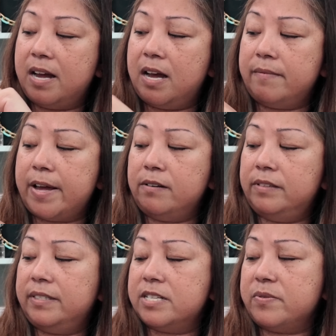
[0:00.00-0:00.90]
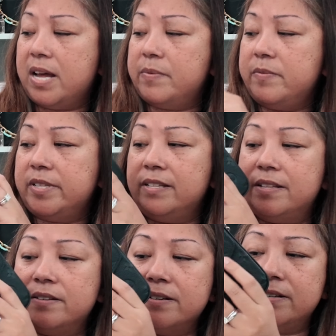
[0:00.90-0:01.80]
I don't think this will happen with the
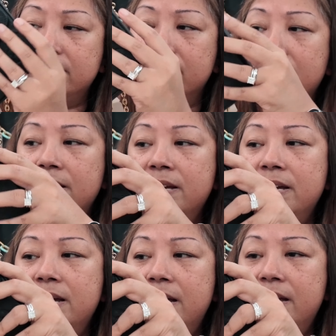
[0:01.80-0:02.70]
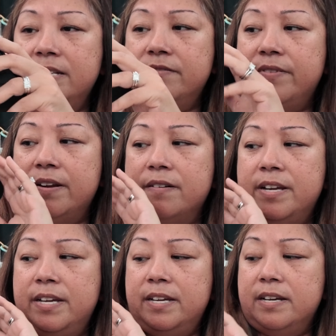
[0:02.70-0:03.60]
leather because it's
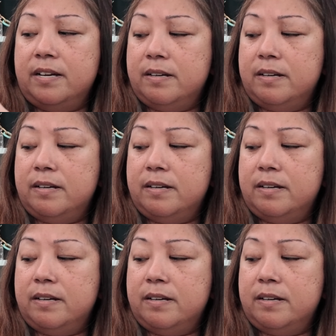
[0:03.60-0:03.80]
very